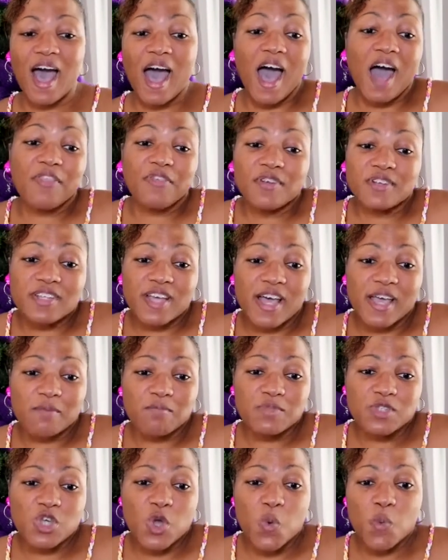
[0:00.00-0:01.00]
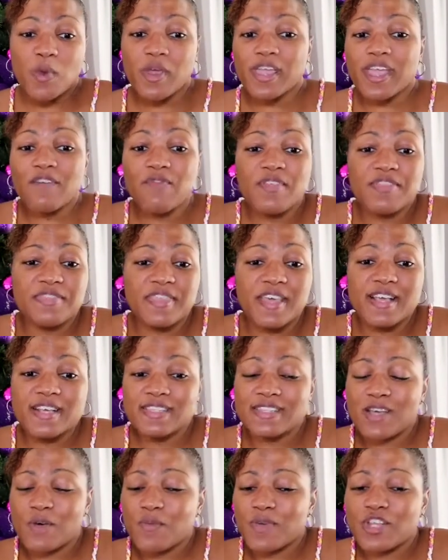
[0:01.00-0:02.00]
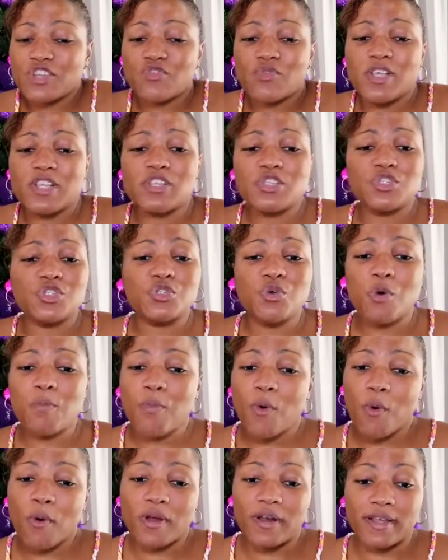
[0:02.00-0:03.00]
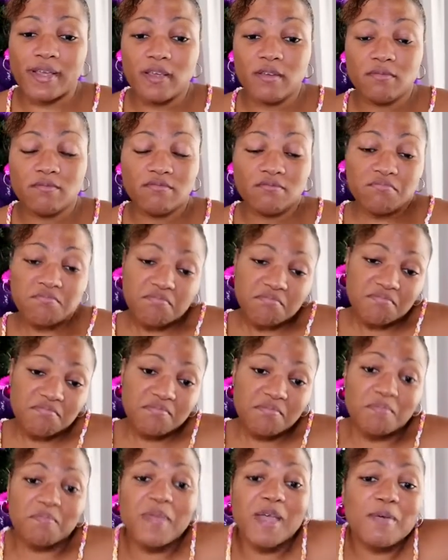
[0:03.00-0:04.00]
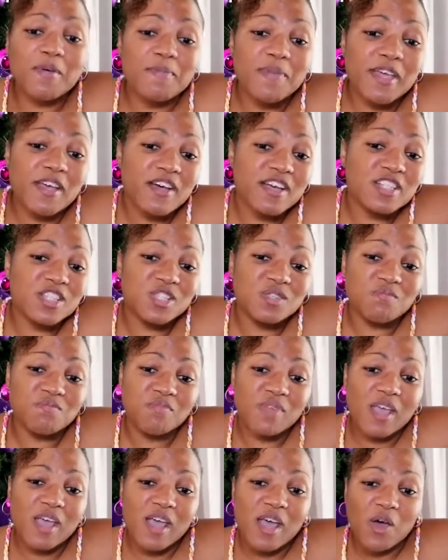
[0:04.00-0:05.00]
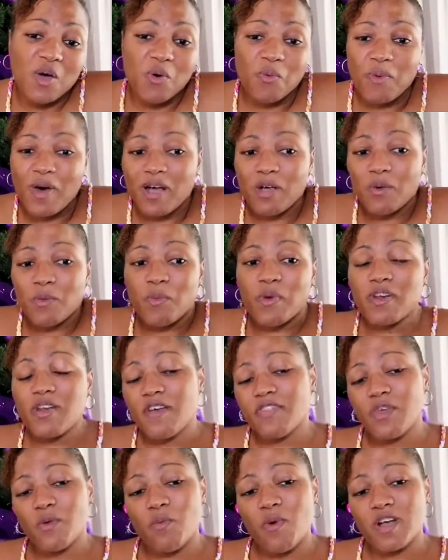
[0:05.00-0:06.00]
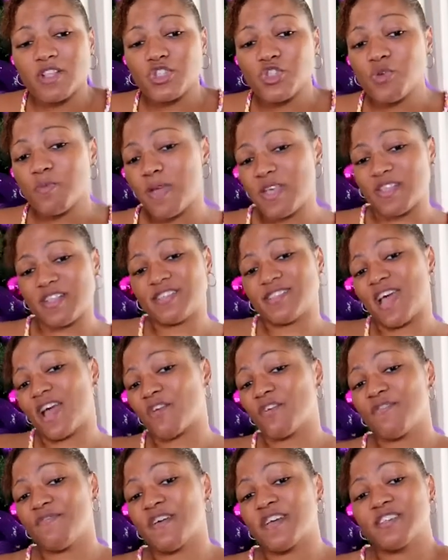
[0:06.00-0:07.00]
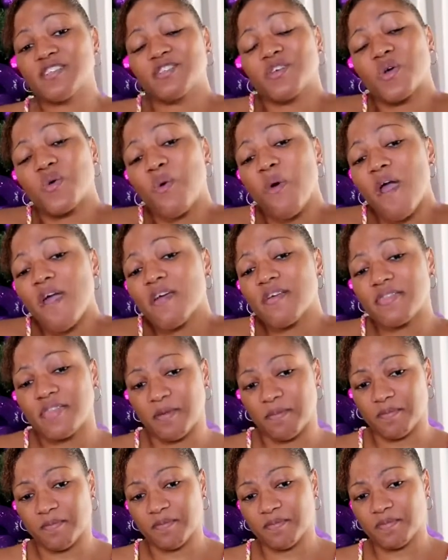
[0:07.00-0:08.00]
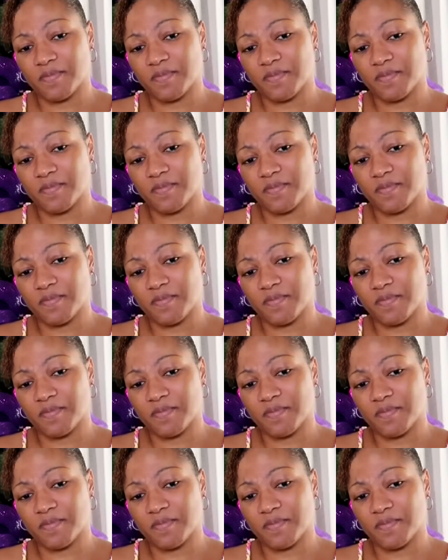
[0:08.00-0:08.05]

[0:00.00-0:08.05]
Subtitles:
Other times, we're given things that we treat so poorly, maybe because, well, we're not the ones who made the sacrifice to acquire them.